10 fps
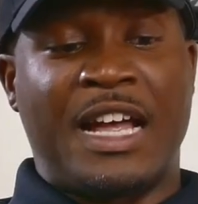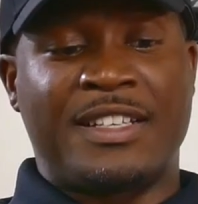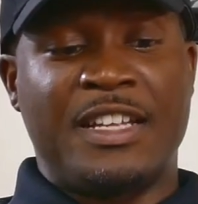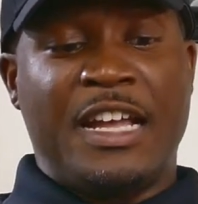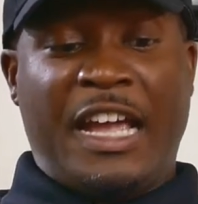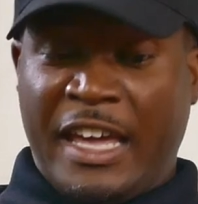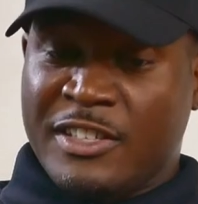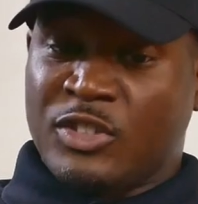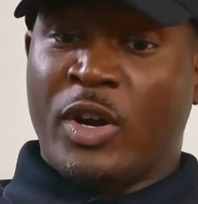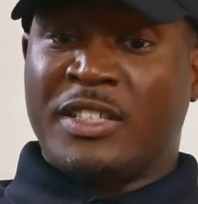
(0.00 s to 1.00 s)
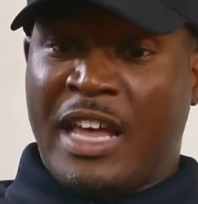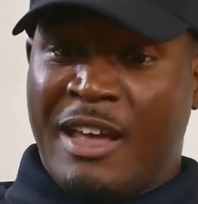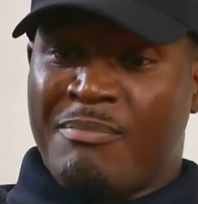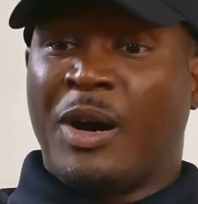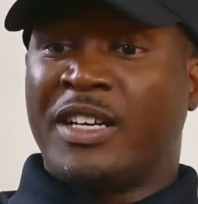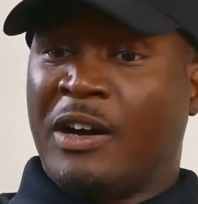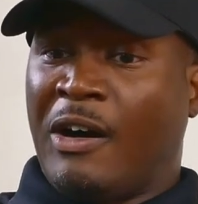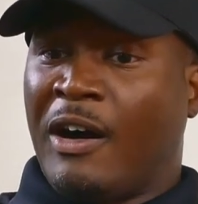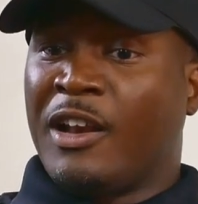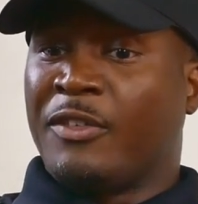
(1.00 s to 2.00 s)
that is going to embody
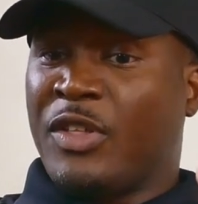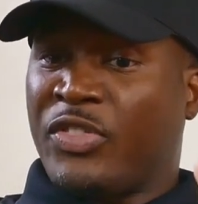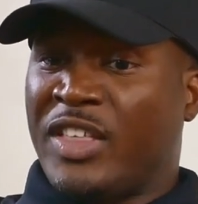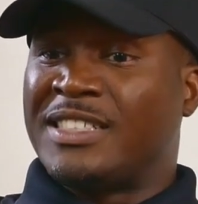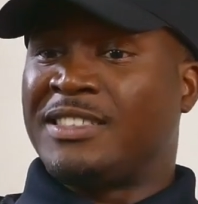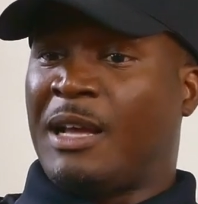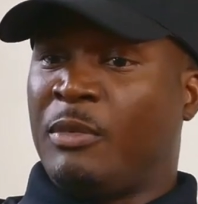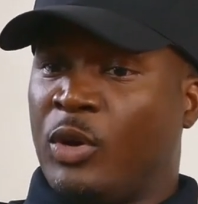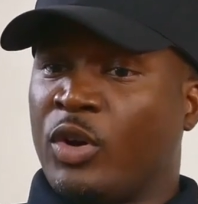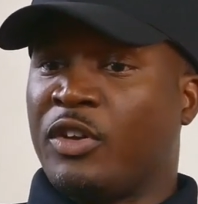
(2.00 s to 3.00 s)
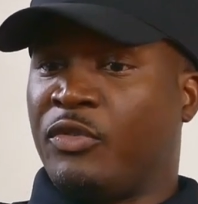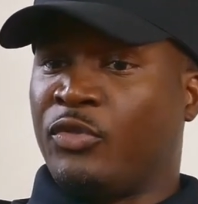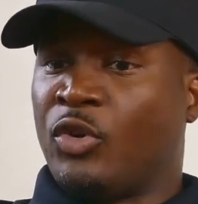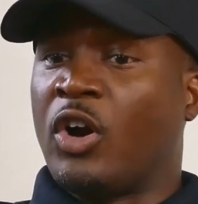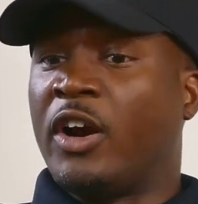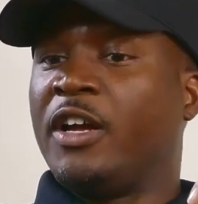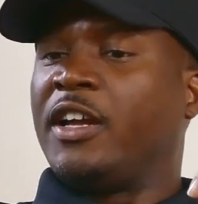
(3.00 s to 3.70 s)
all of the things that I'm looking for